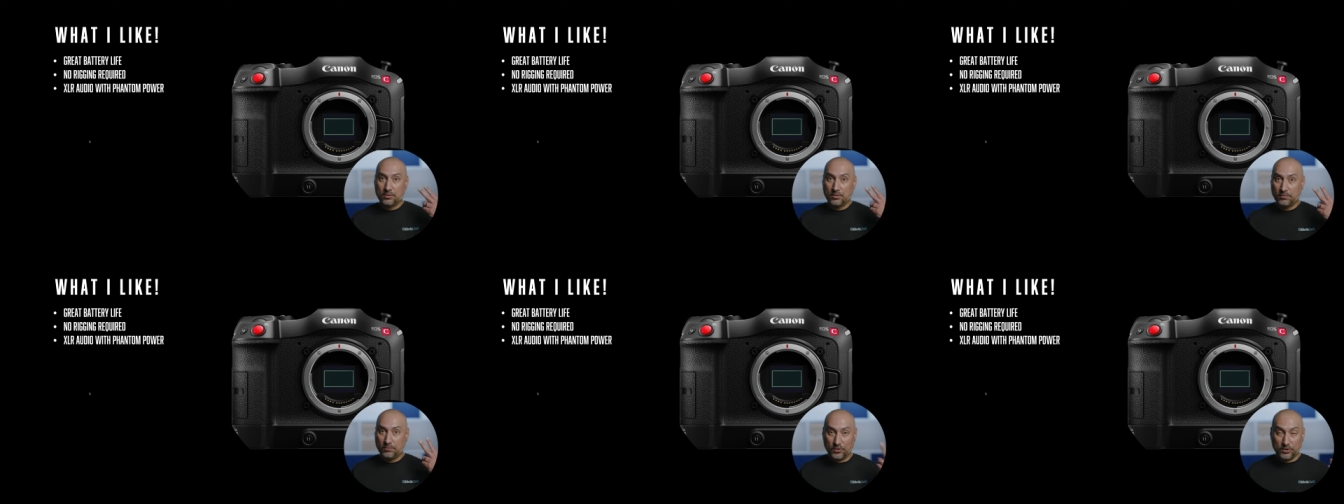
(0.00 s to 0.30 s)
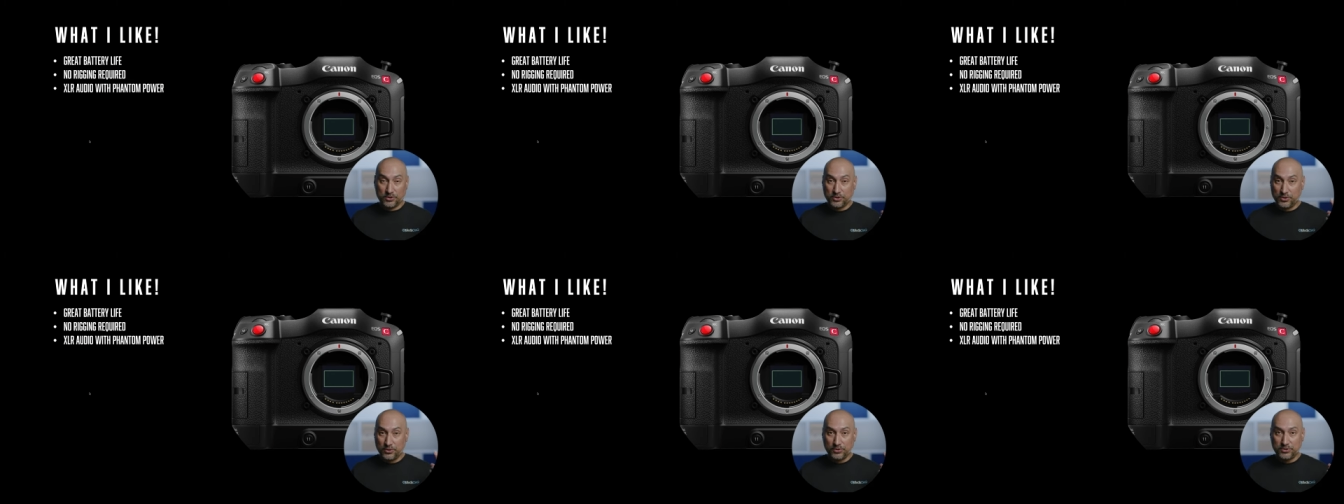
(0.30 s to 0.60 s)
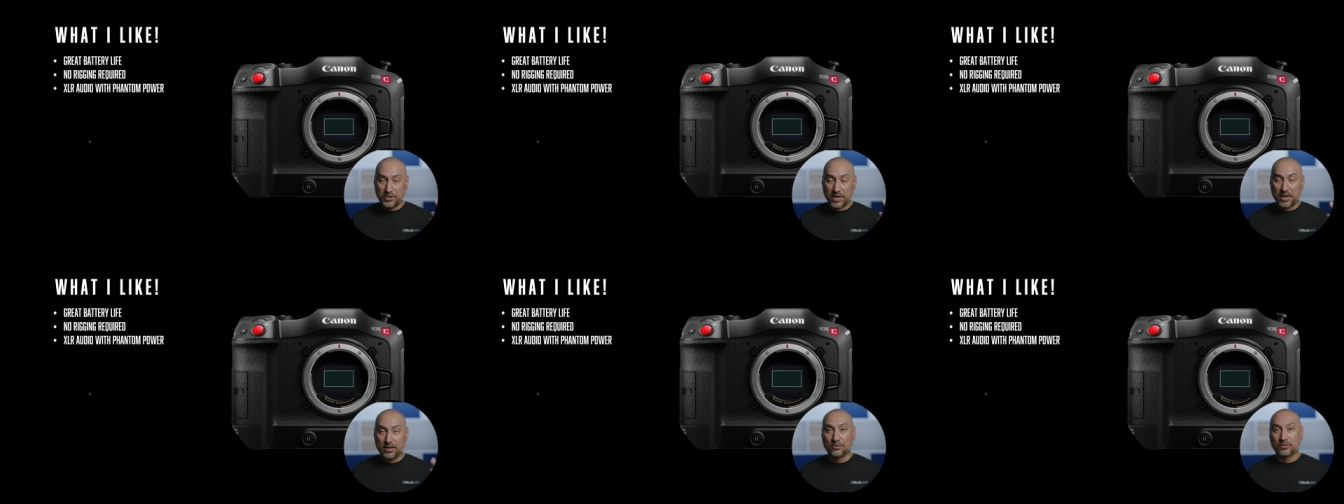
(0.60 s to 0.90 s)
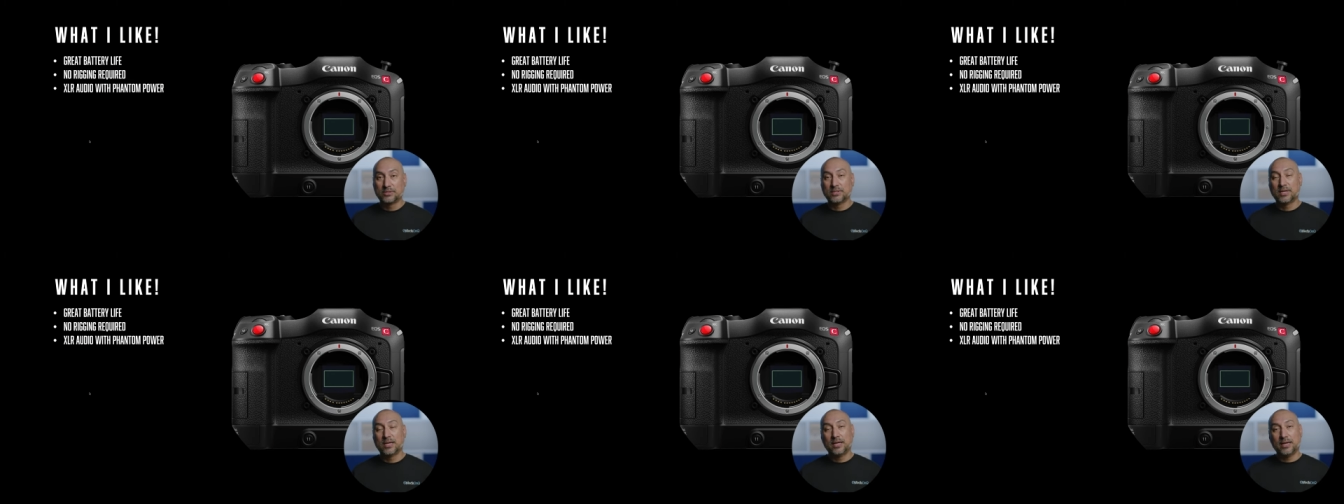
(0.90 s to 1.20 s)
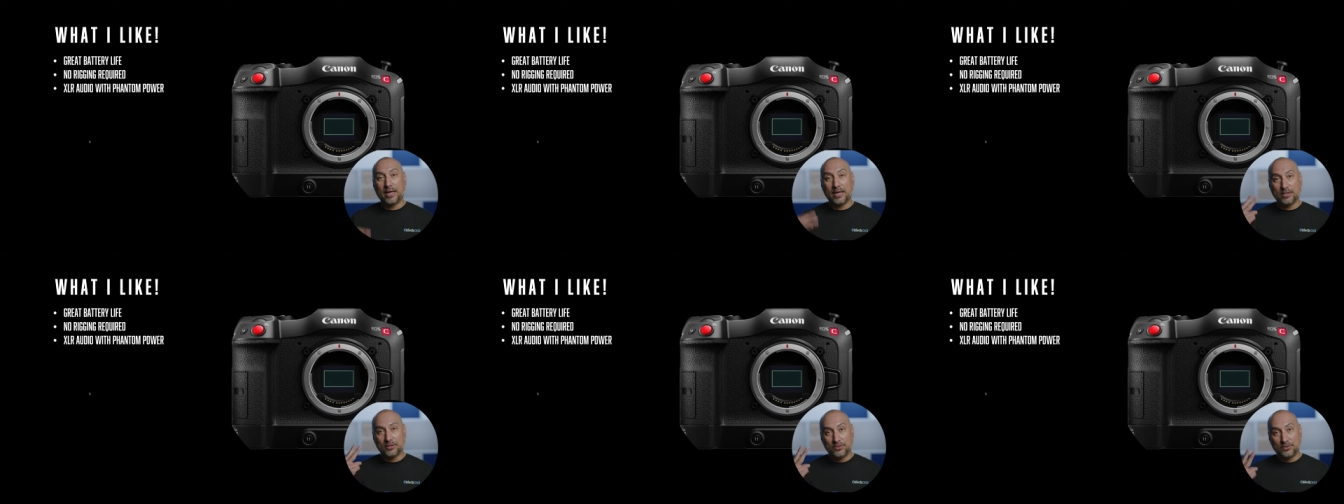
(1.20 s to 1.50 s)
for two channels
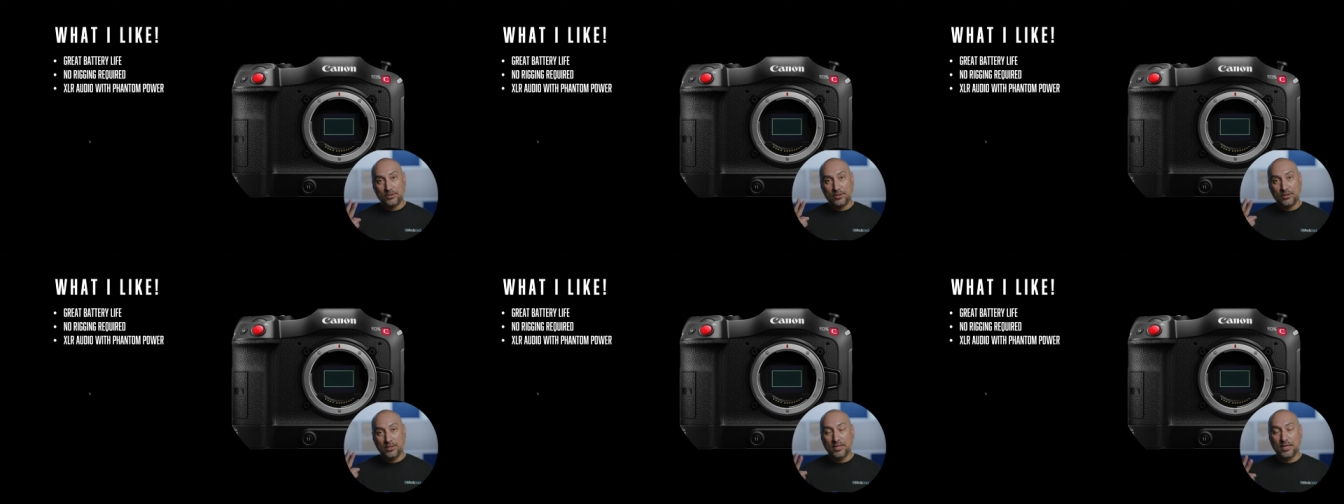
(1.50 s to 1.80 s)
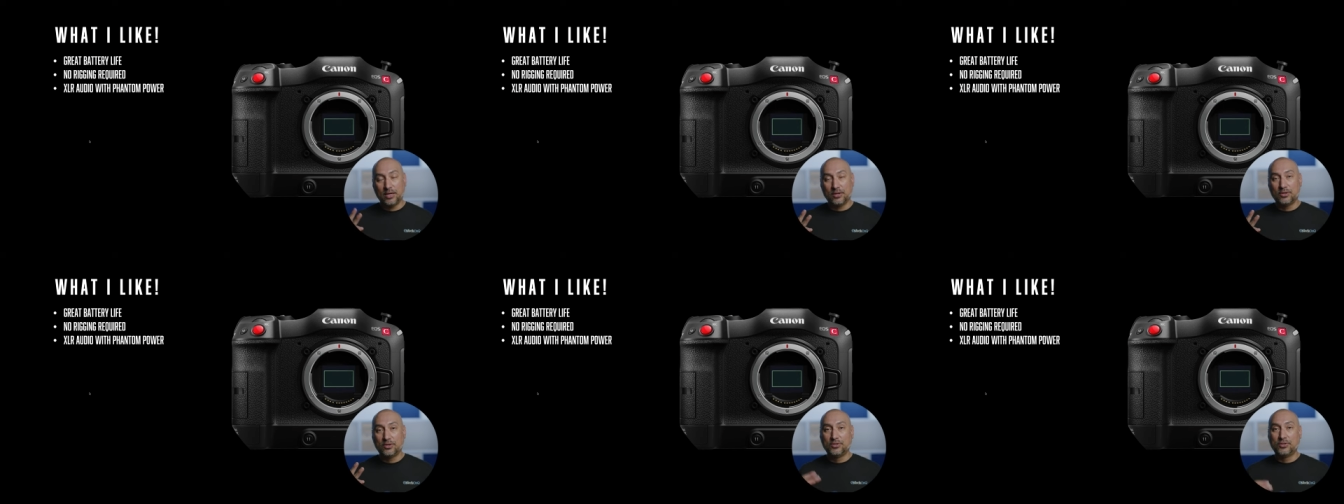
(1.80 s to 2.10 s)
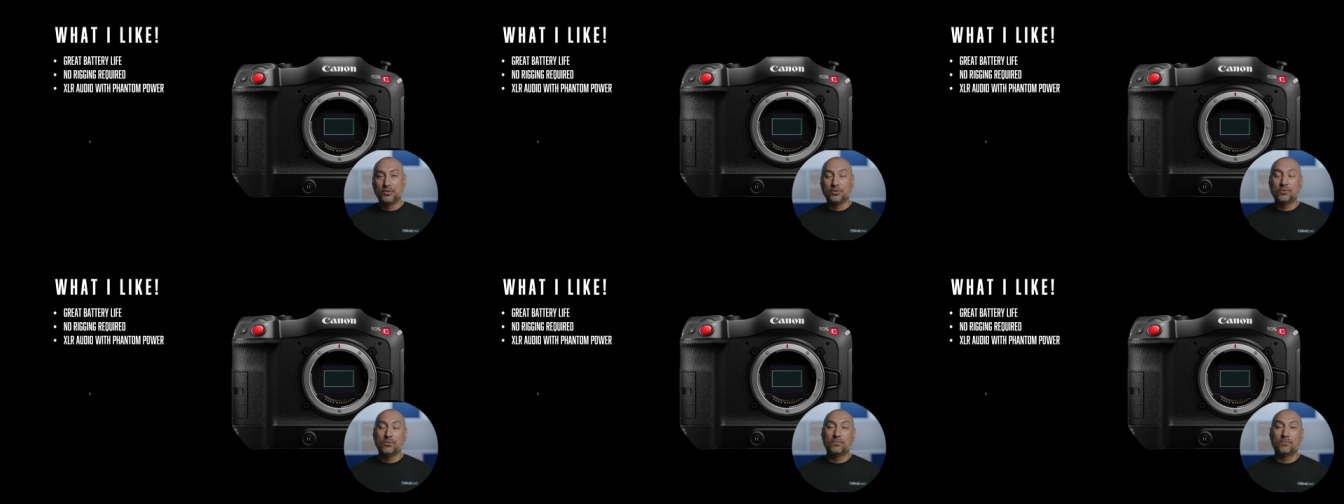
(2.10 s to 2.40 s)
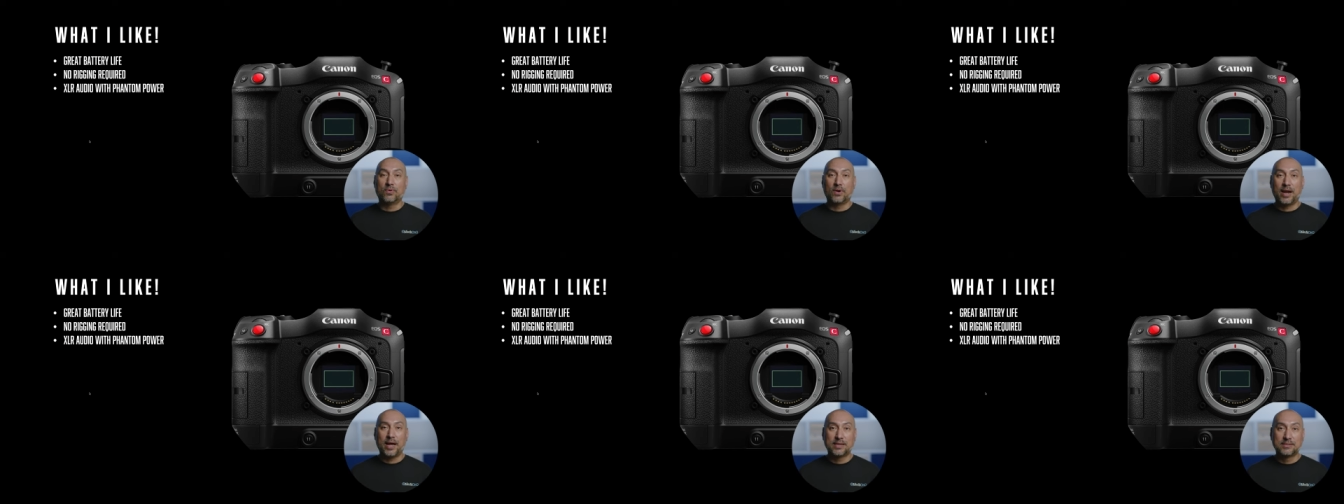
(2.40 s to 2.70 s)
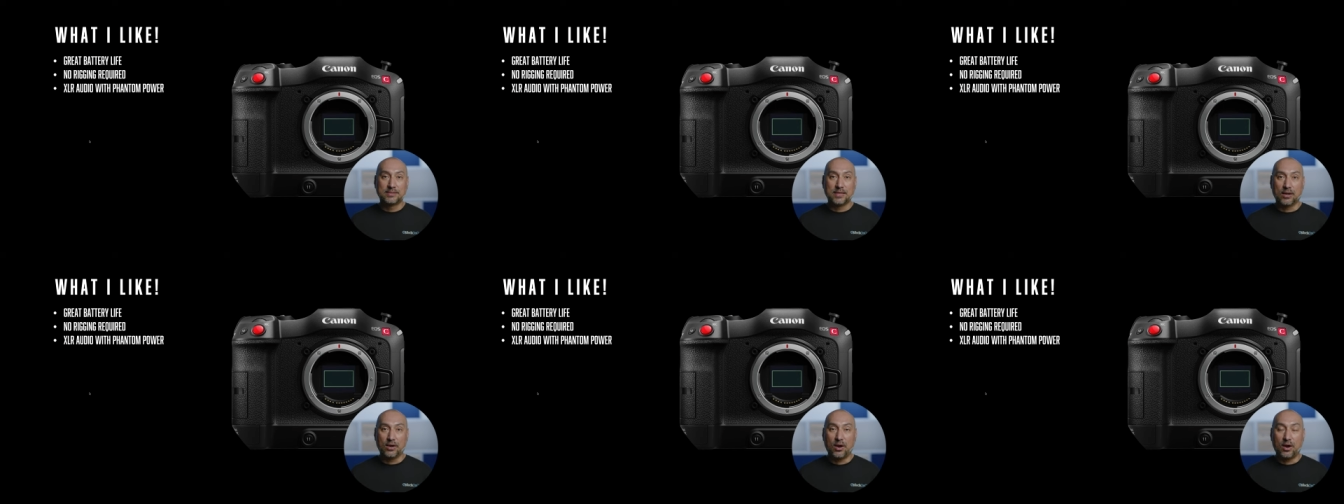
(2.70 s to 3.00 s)
and the other two for
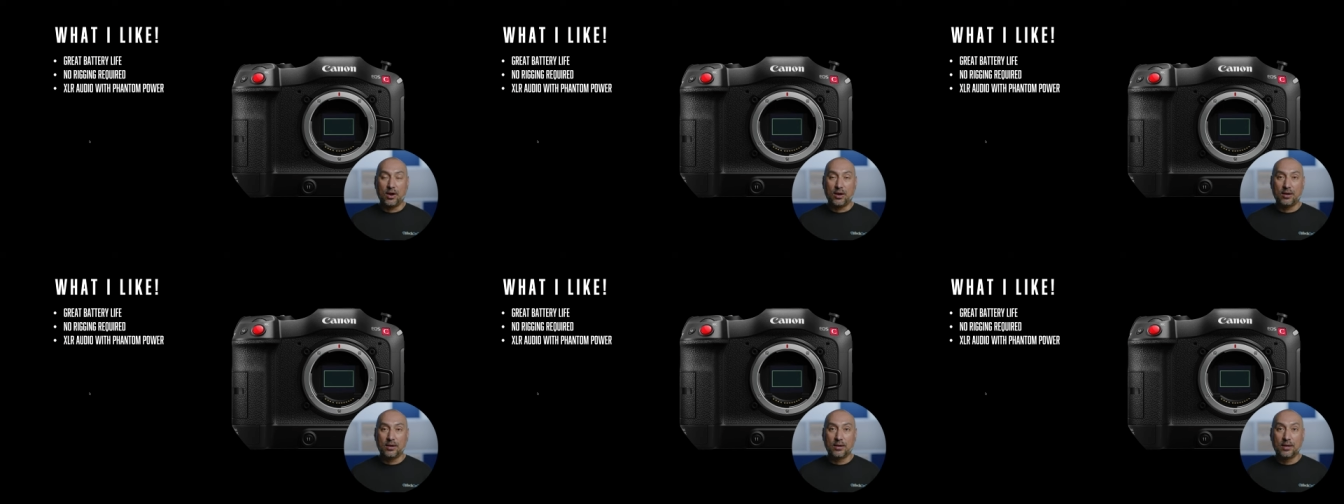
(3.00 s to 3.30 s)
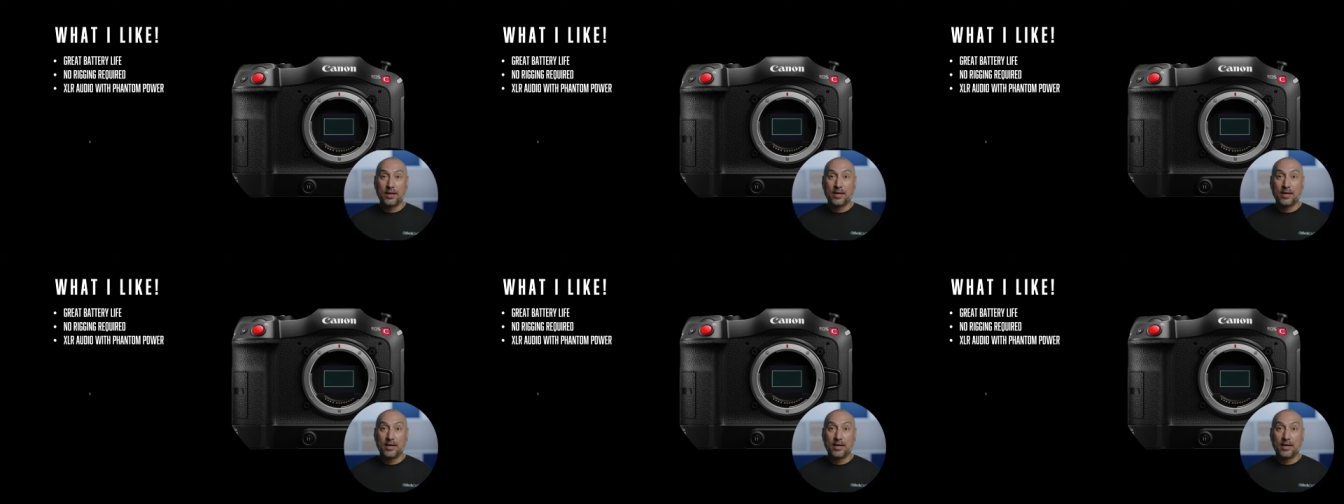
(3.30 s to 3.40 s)
XLR.